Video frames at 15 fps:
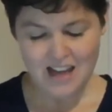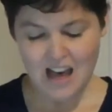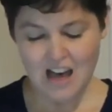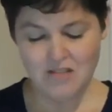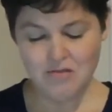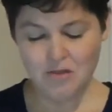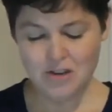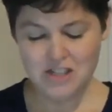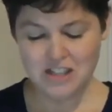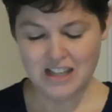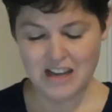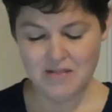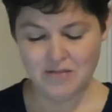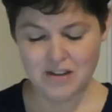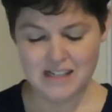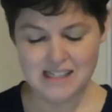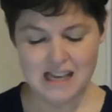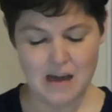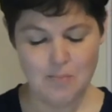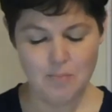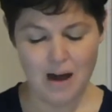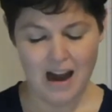Unfortunately for his
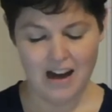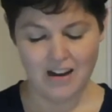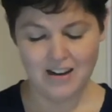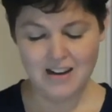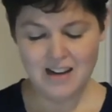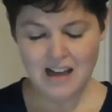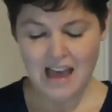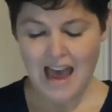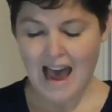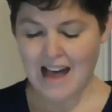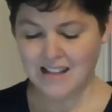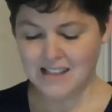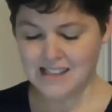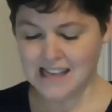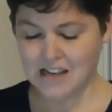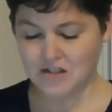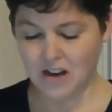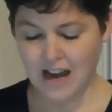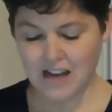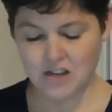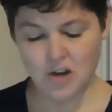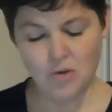empire, Alexander
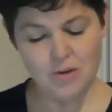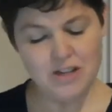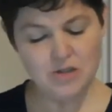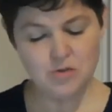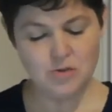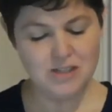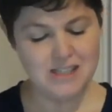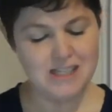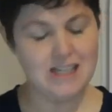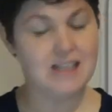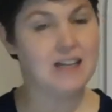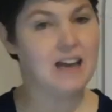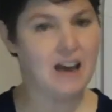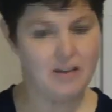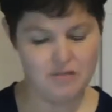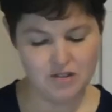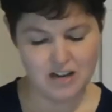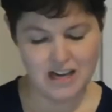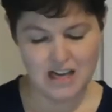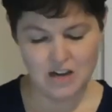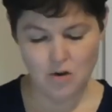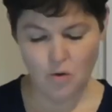had no interest in
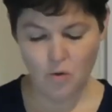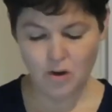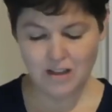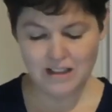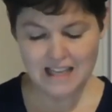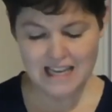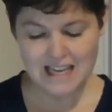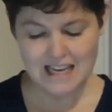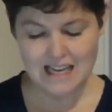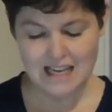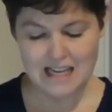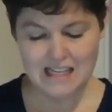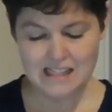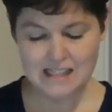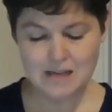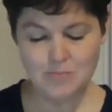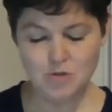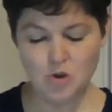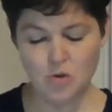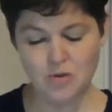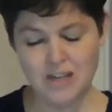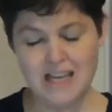governing or leading. He seemed
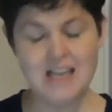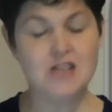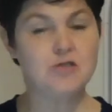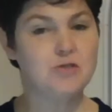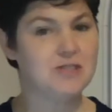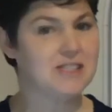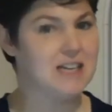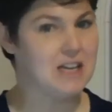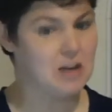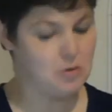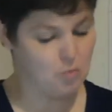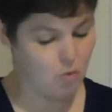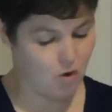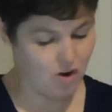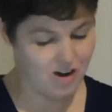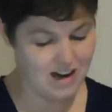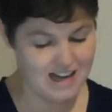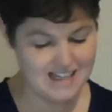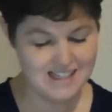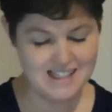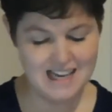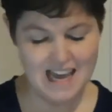only interested in war
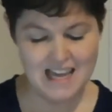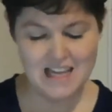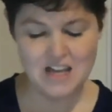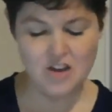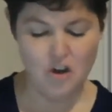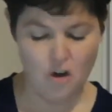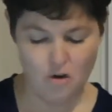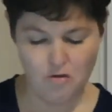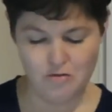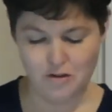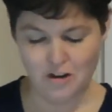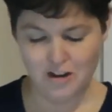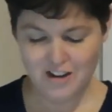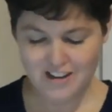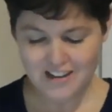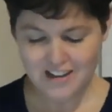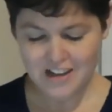and taking over.